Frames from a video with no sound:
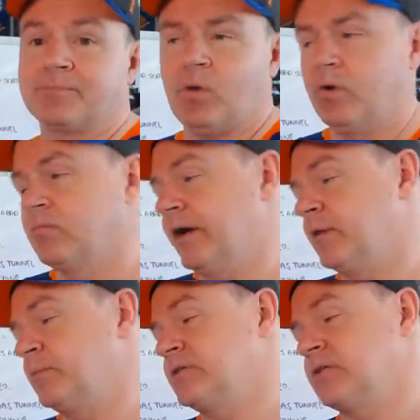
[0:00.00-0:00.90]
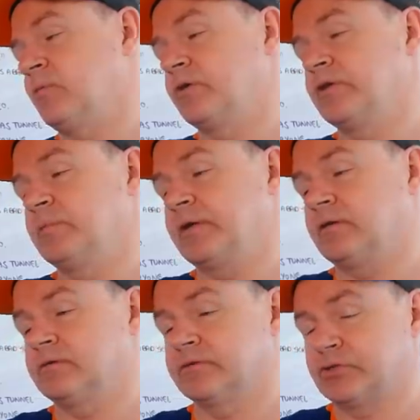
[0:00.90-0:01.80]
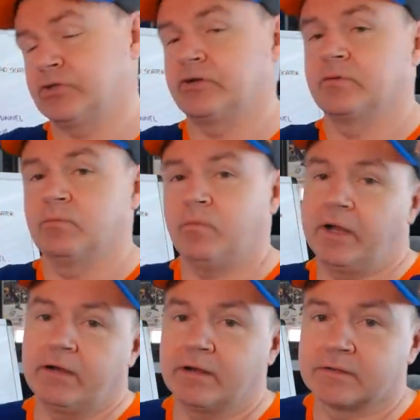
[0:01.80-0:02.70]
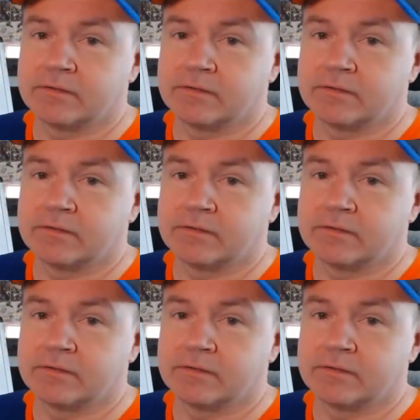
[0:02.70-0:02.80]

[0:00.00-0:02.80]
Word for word: or might it be somewhere in the middle? Sure, why not?